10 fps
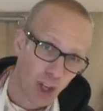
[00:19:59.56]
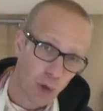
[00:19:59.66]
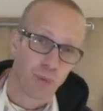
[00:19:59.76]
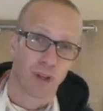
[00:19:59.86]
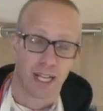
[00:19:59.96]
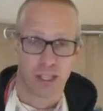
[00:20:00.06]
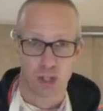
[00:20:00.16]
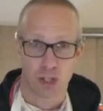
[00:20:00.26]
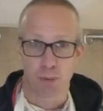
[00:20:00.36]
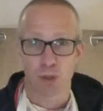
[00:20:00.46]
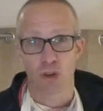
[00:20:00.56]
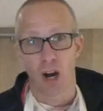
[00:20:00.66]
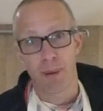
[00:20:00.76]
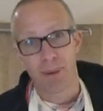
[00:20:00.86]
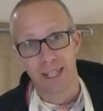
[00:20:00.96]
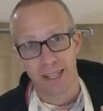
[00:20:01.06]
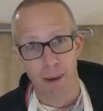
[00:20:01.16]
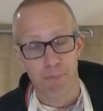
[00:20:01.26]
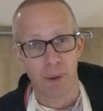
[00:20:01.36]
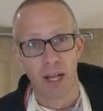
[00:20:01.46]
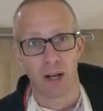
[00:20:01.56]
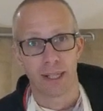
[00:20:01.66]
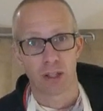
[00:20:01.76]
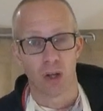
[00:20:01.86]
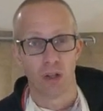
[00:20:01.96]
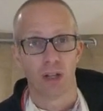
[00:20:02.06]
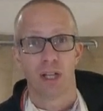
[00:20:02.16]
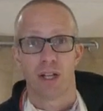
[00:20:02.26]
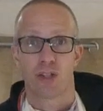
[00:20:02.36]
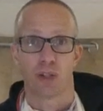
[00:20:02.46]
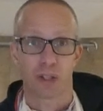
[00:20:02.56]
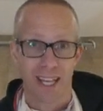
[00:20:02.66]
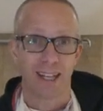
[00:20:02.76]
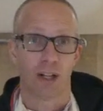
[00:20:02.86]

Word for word: don't forget to subscribe and hit that bell icon to get